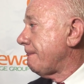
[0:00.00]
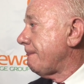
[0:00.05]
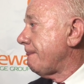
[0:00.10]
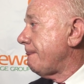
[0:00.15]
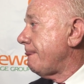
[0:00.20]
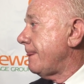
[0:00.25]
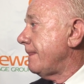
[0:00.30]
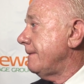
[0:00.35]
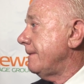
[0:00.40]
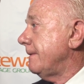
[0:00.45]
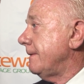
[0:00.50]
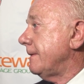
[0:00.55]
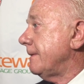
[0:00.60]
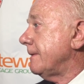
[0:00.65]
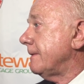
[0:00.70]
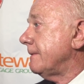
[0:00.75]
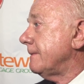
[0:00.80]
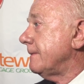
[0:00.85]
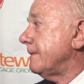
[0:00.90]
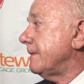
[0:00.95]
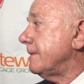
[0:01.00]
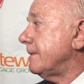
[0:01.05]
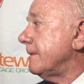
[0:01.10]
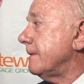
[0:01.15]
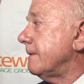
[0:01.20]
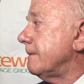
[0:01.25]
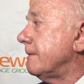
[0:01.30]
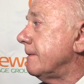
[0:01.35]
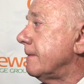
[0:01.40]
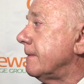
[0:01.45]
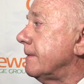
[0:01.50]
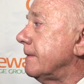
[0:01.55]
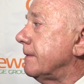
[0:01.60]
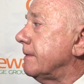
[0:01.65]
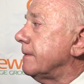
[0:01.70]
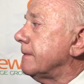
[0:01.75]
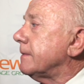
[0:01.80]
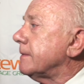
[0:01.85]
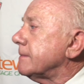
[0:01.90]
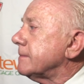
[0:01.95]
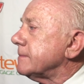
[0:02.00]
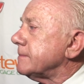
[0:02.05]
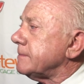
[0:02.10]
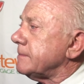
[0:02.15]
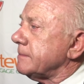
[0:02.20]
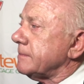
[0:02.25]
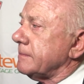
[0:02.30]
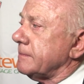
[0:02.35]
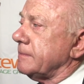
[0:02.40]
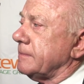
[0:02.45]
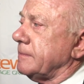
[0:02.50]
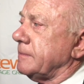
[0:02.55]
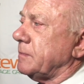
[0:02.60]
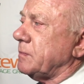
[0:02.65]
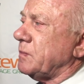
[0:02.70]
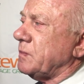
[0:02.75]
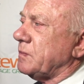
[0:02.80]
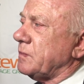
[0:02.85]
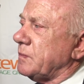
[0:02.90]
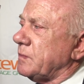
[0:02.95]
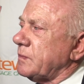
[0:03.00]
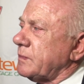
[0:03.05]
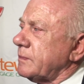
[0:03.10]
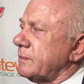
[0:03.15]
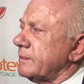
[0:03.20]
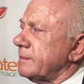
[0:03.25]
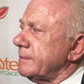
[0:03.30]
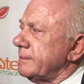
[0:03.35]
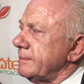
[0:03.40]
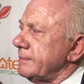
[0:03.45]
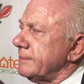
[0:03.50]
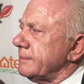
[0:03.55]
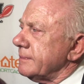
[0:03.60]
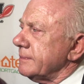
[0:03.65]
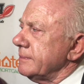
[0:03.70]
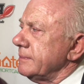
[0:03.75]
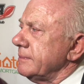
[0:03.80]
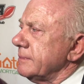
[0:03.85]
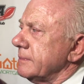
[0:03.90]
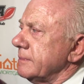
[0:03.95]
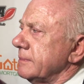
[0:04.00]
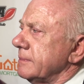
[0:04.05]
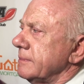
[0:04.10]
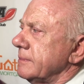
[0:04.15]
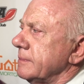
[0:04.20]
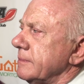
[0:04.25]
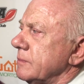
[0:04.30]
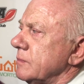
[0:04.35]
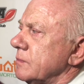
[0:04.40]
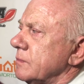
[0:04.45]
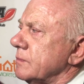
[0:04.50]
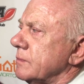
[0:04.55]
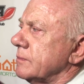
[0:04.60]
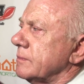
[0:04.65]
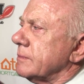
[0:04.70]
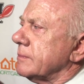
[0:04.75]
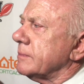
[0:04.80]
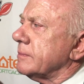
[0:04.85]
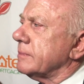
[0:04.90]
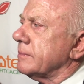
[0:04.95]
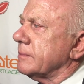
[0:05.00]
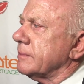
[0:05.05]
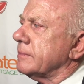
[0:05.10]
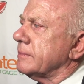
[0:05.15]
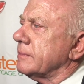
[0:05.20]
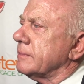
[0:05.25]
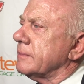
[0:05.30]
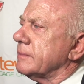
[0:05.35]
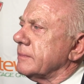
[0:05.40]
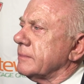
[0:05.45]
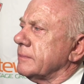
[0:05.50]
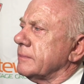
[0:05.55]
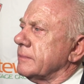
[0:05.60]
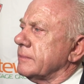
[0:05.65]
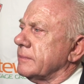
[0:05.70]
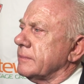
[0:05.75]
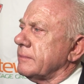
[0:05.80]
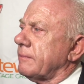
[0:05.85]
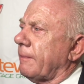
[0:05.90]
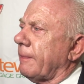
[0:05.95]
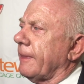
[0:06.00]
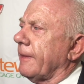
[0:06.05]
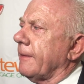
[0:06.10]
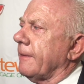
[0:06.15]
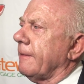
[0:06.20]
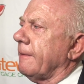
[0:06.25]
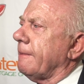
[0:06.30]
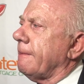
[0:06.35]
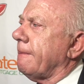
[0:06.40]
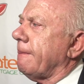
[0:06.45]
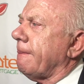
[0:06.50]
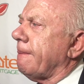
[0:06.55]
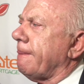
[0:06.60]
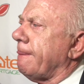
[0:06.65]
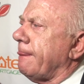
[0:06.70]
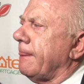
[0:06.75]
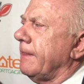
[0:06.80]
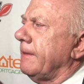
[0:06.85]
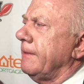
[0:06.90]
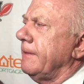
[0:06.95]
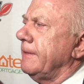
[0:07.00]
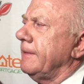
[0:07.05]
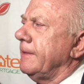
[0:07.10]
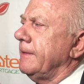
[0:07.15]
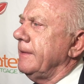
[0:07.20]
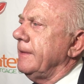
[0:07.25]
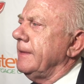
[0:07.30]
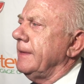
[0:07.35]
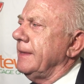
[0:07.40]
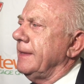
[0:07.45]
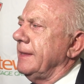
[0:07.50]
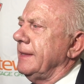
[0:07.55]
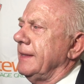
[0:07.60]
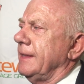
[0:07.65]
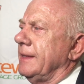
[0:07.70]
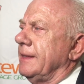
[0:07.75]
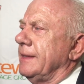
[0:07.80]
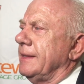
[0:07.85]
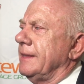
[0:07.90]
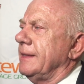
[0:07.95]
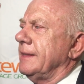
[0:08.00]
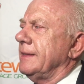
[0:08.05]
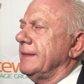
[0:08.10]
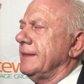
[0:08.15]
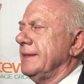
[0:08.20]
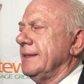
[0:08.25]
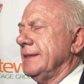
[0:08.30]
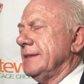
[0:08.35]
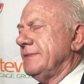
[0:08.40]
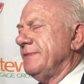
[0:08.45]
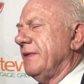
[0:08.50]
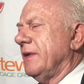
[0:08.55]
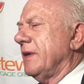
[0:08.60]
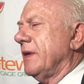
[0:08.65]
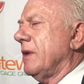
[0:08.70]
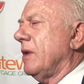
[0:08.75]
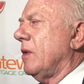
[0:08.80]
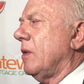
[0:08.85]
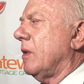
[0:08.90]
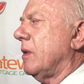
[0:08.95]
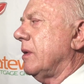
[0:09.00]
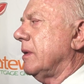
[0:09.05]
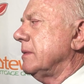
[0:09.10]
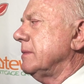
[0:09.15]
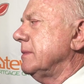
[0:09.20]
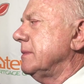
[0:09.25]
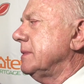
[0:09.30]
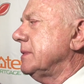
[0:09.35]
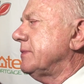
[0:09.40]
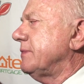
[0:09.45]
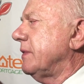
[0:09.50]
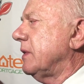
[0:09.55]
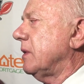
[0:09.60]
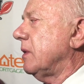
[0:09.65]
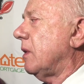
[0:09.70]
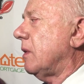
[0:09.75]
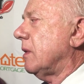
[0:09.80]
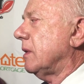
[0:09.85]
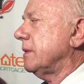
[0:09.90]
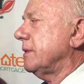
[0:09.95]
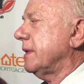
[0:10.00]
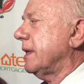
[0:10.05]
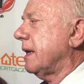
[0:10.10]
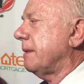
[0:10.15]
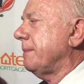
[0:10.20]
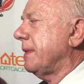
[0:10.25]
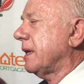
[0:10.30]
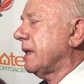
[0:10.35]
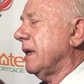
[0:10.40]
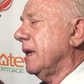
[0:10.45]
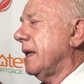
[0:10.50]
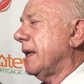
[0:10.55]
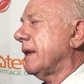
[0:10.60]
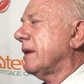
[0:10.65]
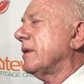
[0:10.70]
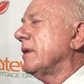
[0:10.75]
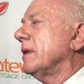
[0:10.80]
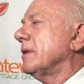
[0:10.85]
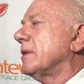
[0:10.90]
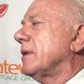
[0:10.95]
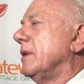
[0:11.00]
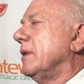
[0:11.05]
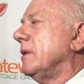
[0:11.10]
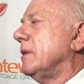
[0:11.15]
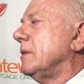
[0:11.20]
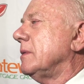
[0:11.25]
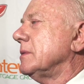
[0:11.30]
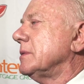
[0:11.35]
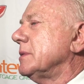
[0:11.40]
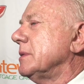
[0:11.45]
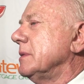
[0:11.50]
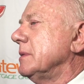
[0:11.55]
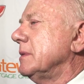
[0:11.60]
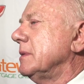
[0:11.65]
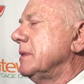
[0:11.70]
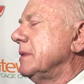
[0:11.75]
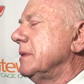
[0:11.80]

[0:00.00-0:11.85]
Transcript: You're playing a season opener and you're haven't completely settled on a quarterback. You're already committed to playing two. Is that hard to? It's very hard. It's very hard. You got to make a lot of gut calls.